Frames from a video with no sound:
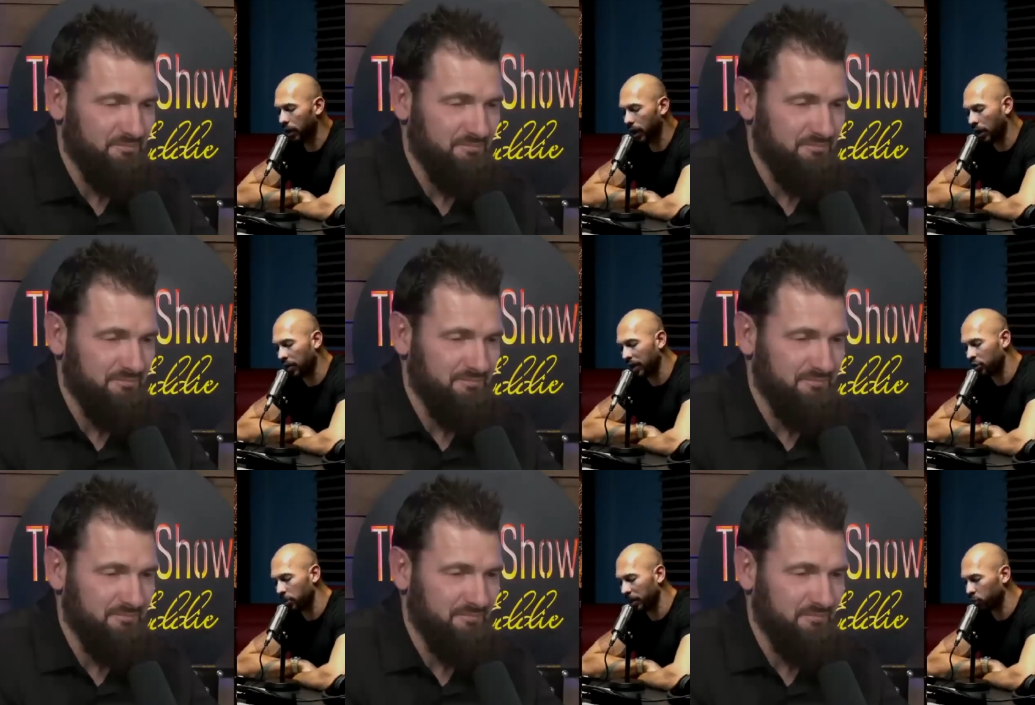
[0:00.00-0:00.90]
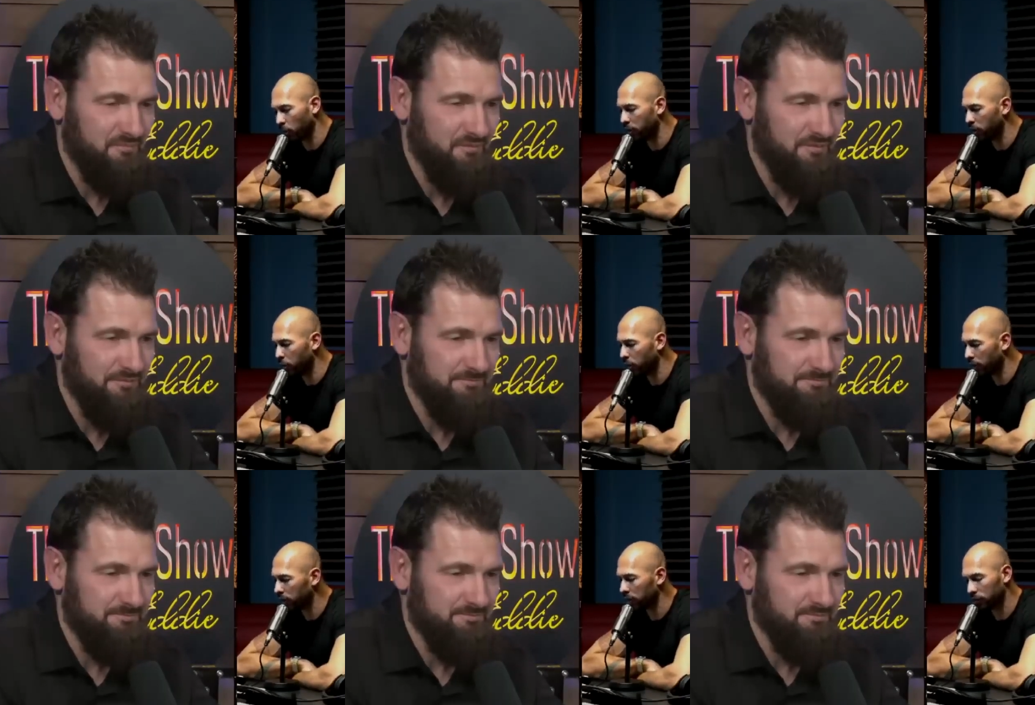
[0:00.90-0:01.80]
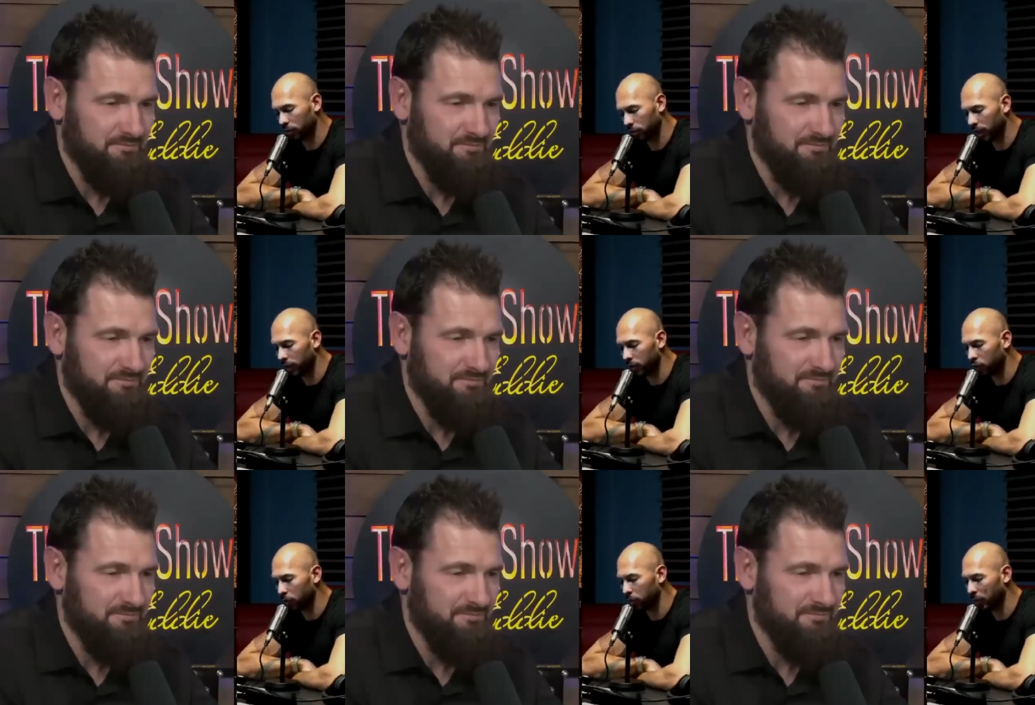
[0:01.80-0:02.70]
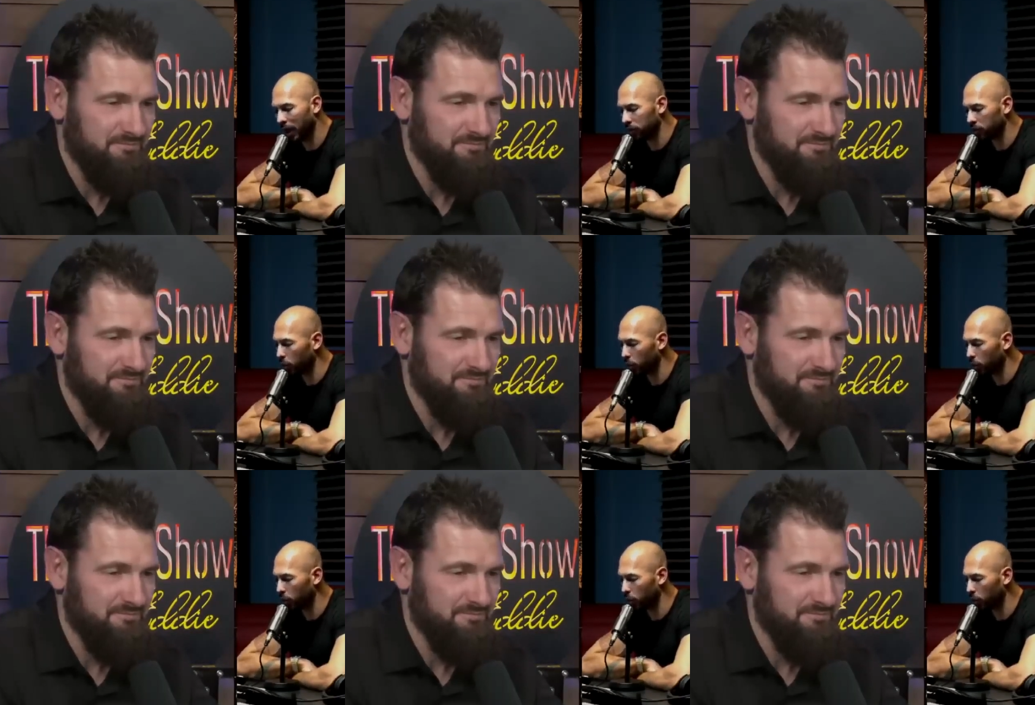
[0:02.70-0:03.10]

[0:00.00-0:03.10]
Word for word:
Speaker 1: And I think that's the best way to do things because you're right. There's too much bias in the